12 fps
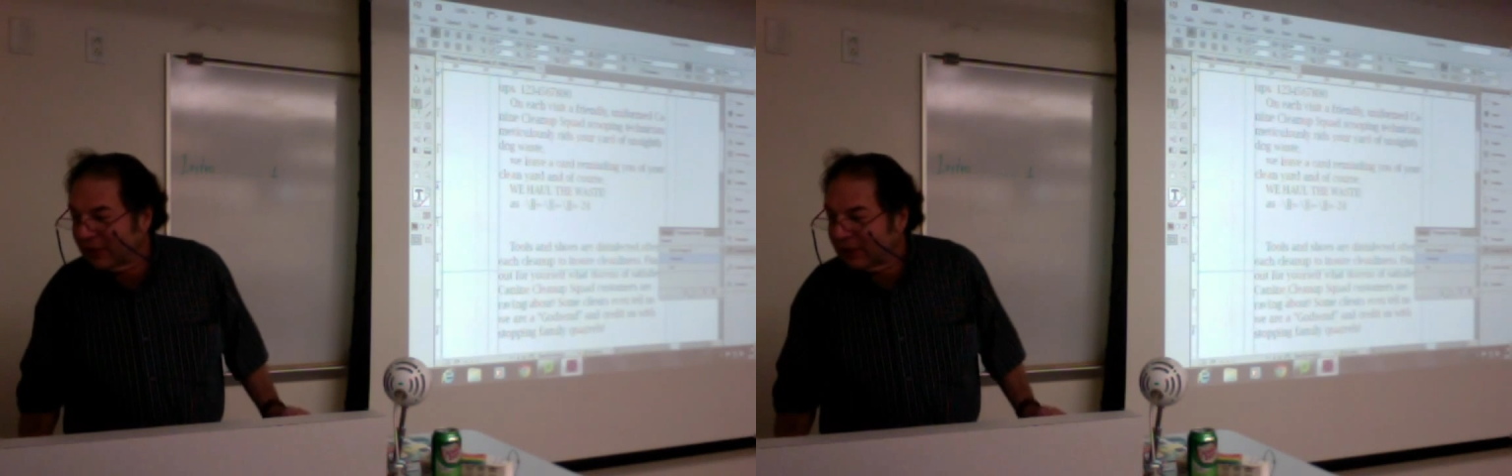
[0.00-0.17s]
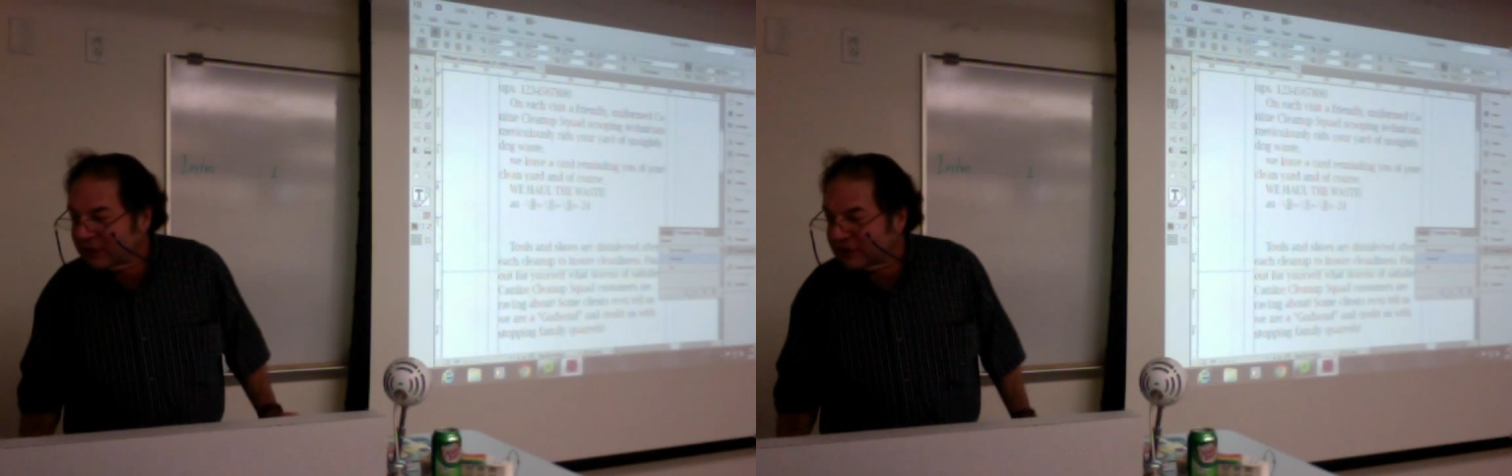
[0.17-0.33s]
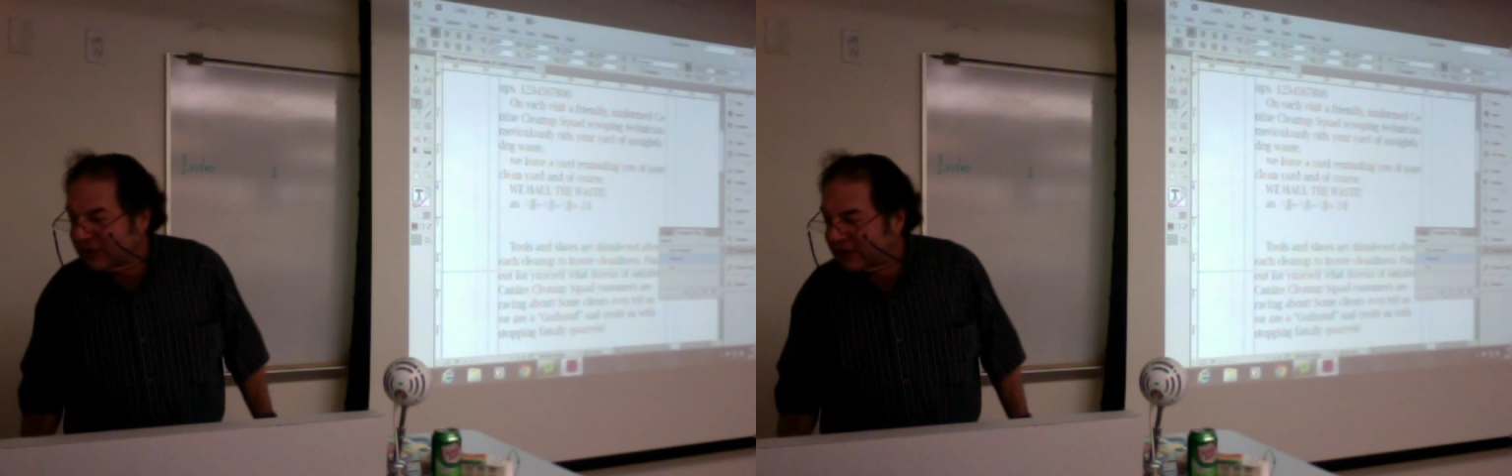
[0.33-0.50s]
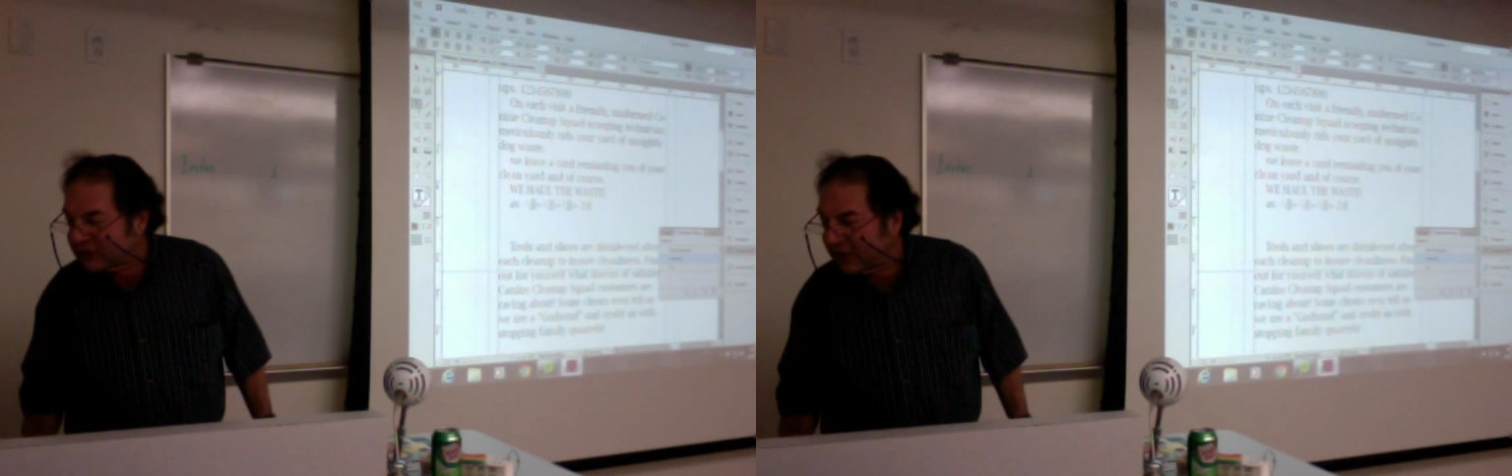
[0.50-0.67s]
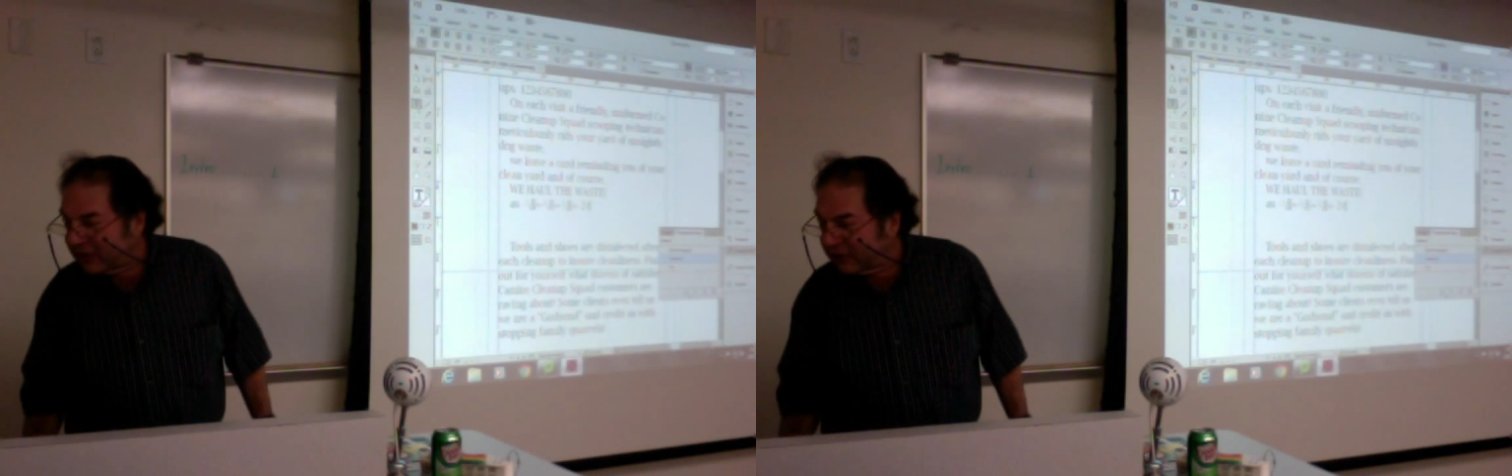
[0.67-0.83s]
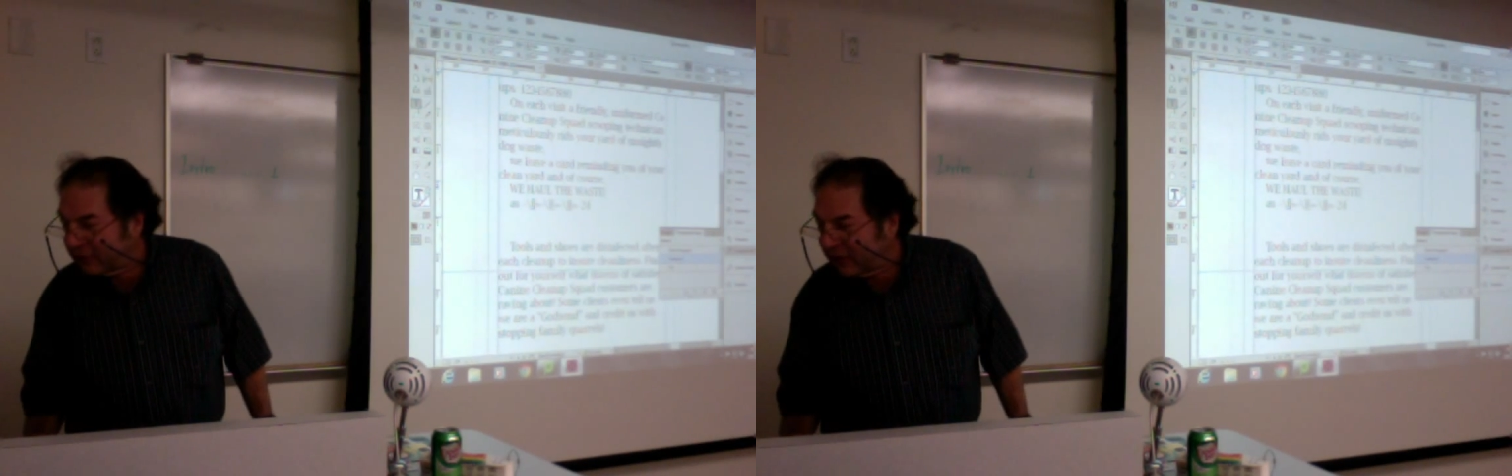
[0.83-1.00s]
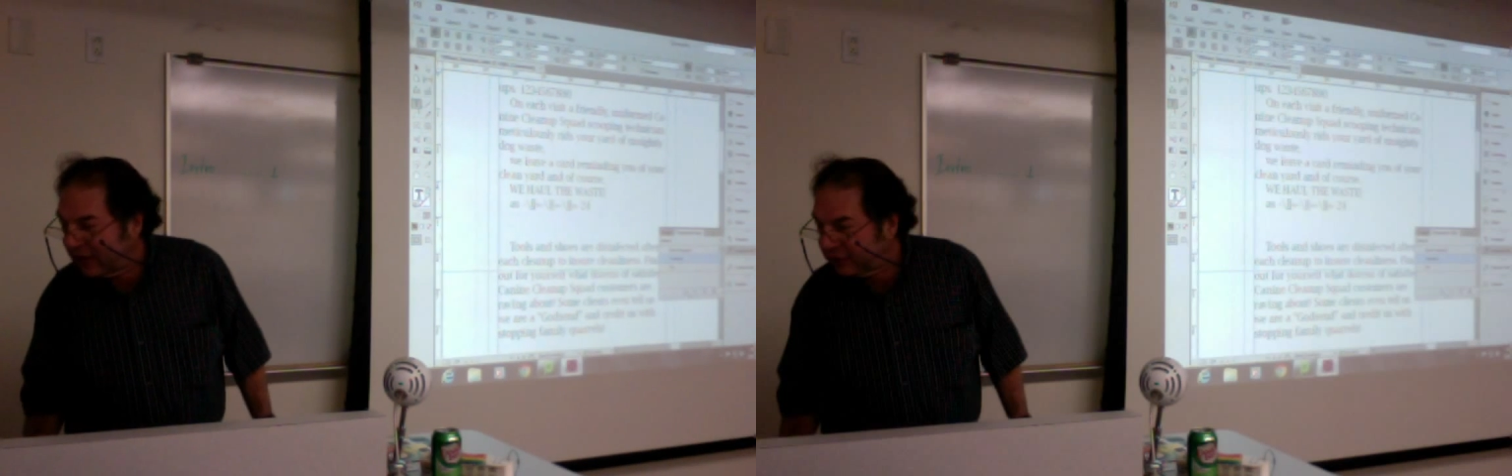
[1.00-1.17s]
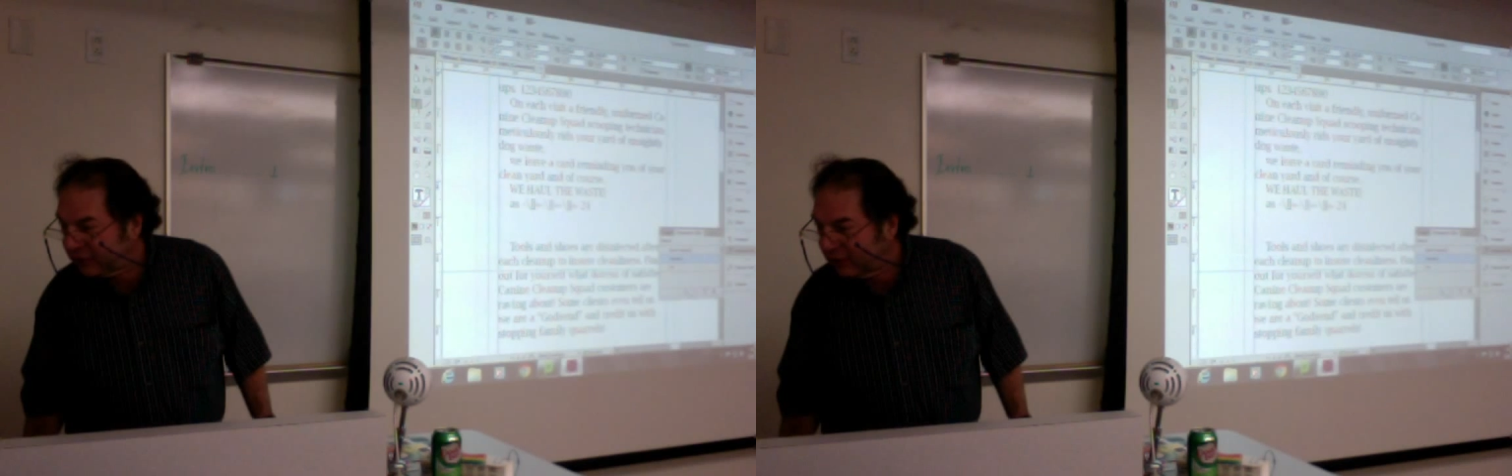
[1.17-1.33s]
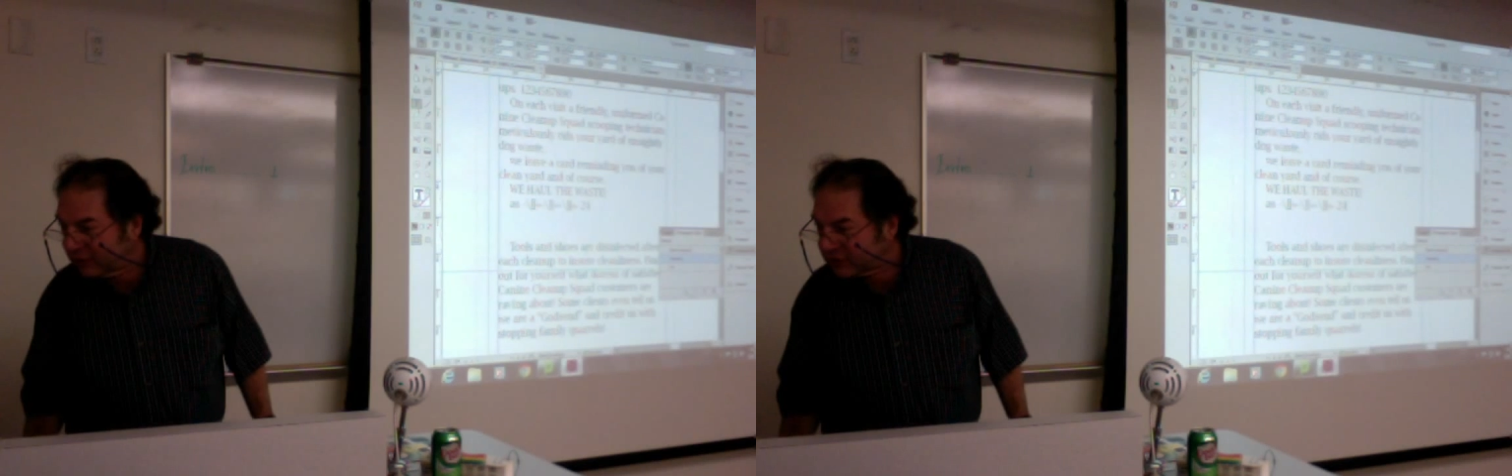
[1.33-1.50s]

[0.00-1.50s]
So that's how you create those.